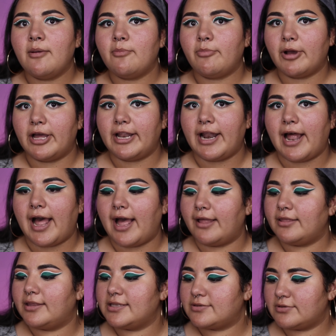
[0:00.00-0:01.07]
but
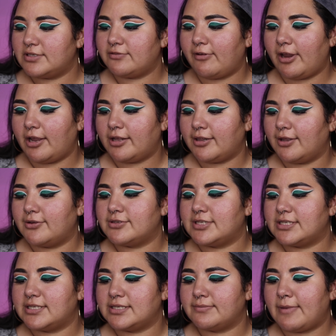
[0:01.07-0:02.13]
this one is very close. This is